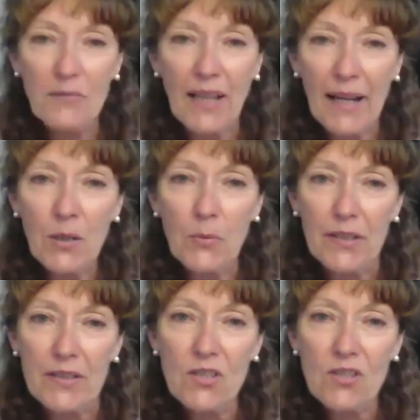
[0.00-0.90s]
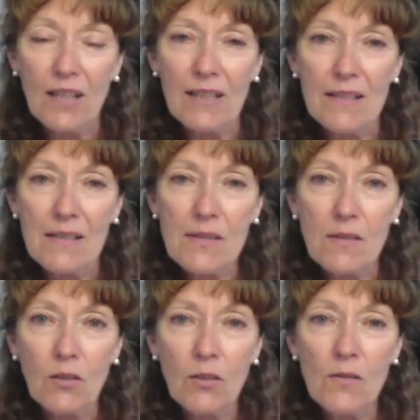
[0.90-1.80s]
of language, is
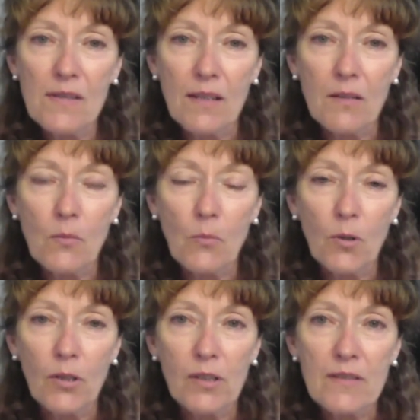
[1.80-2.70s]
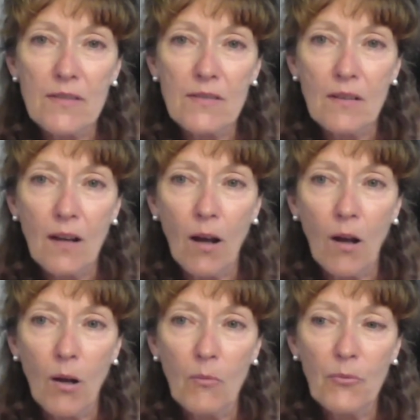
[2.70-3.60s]
using the words
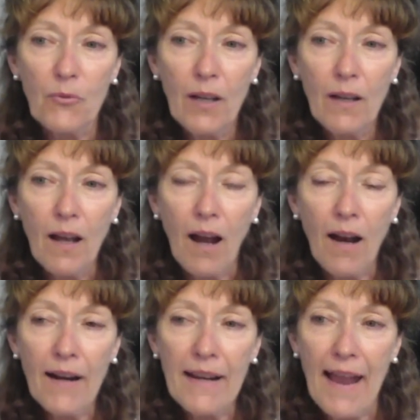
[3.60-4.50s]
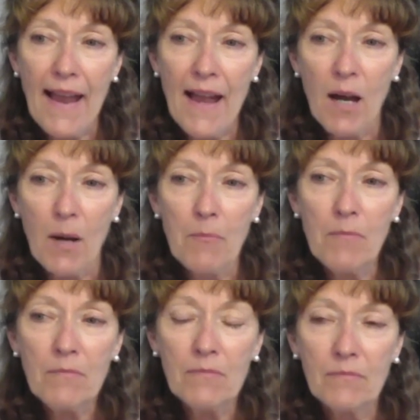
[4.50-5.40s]
of I
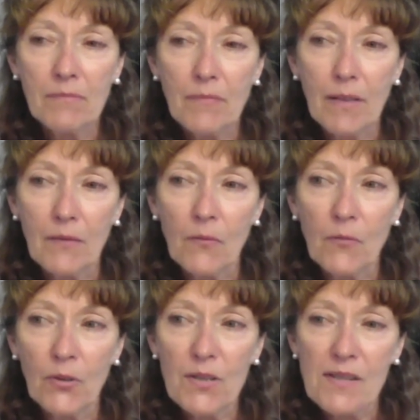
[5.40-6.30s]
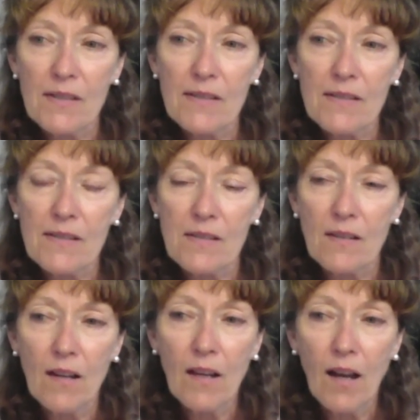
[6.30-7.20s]
am versus
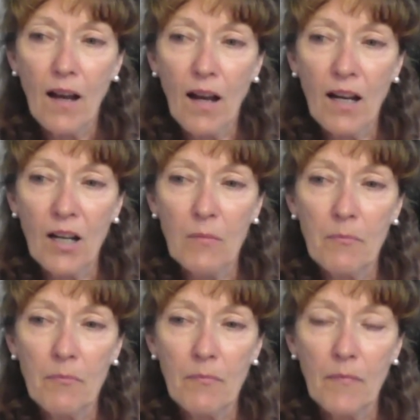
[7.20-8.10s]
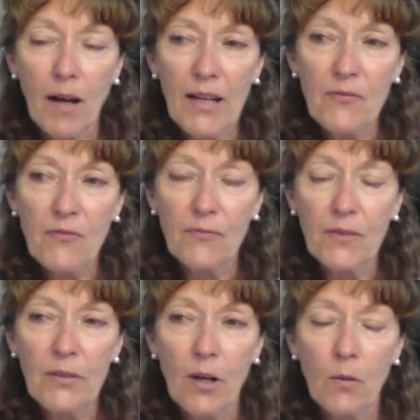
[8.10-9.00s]
kind
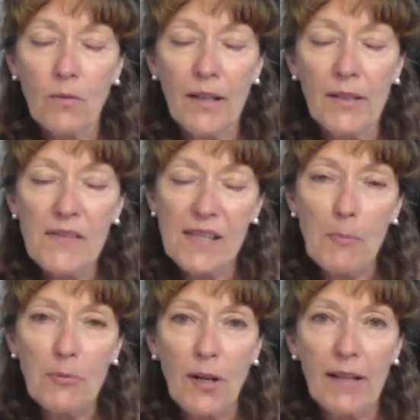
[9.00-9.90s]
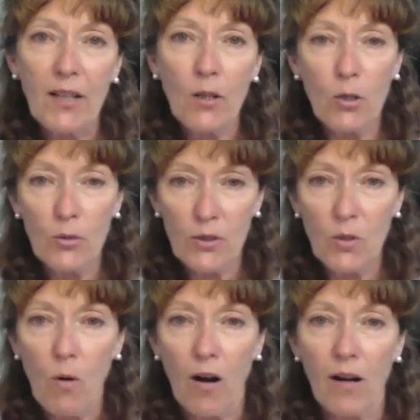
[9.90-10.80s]
of separating who
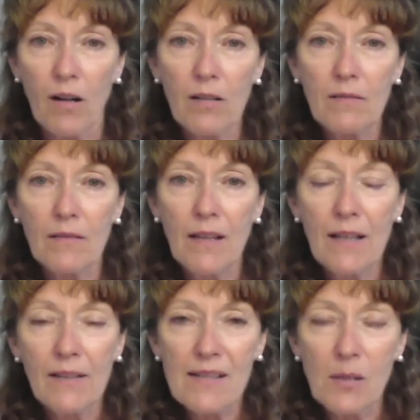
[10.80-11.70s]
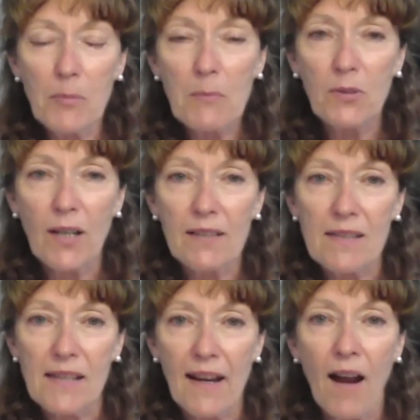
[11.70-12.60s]
you are. Like some people like to
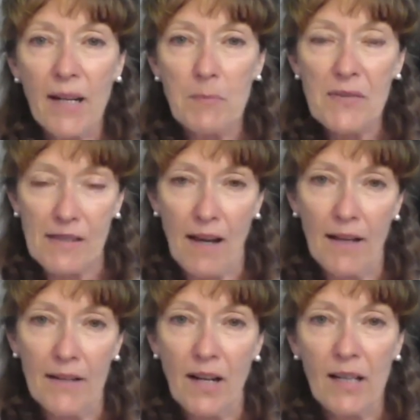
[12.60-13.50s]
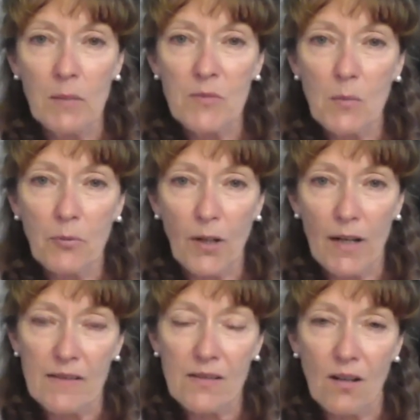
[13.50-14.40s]
say, I am sad, I am
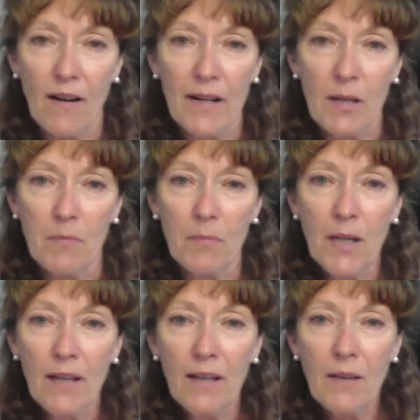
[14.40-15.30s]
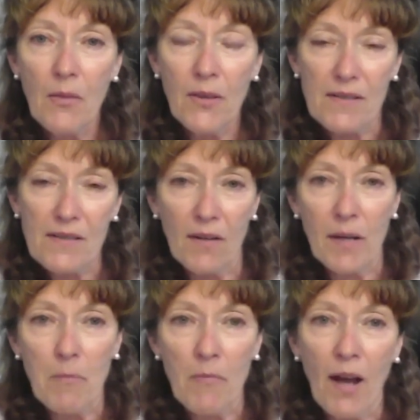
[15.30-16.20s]
depressed, I am this, I
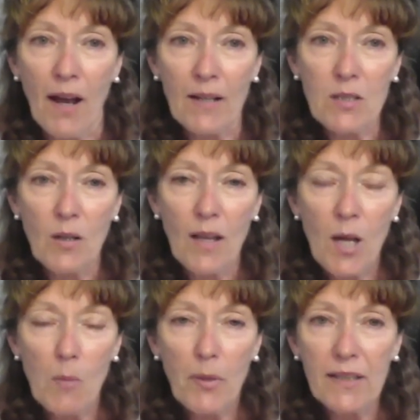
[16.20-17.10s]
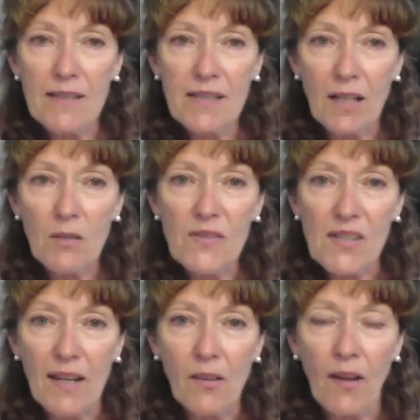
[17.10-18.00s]
am that. But instead of
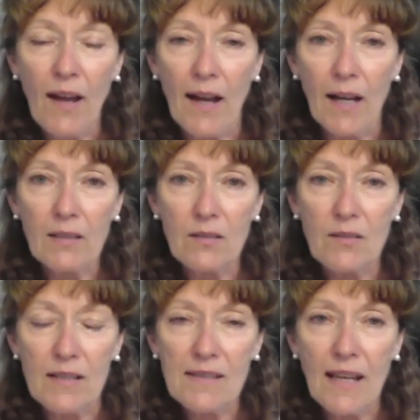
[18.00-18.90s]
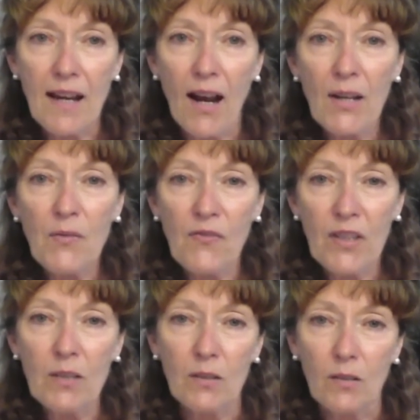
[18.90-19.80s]
saying that, say, I
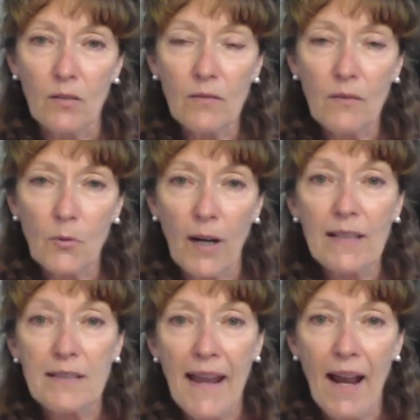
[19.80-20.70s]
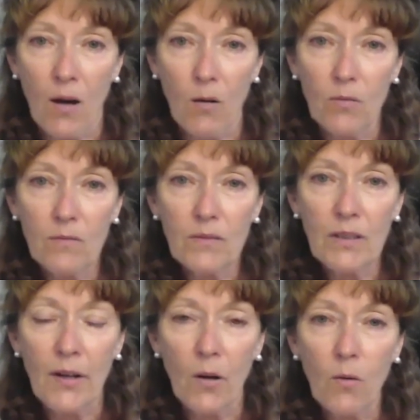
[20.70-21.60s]
feel right now, you
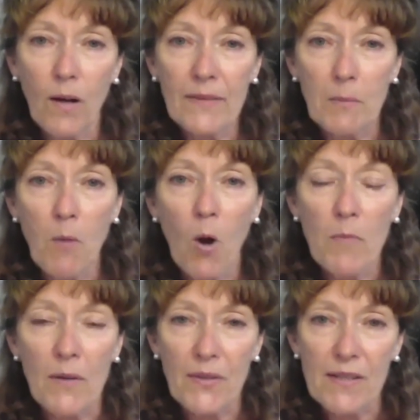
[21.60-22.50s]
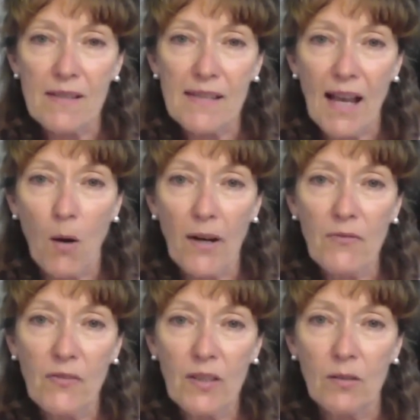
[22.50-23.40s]
know, at the moment, this is how I
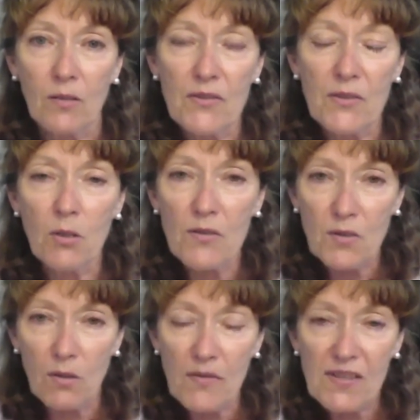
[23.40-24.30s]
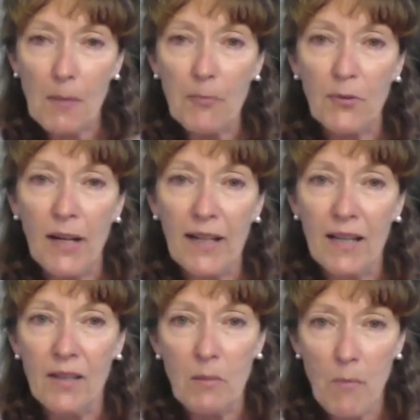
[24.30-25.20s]
feel. So you're sort of
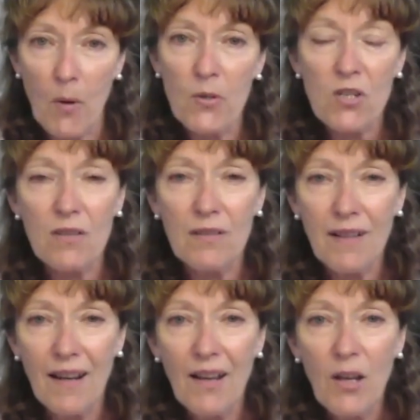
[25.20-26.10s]
separating the emotion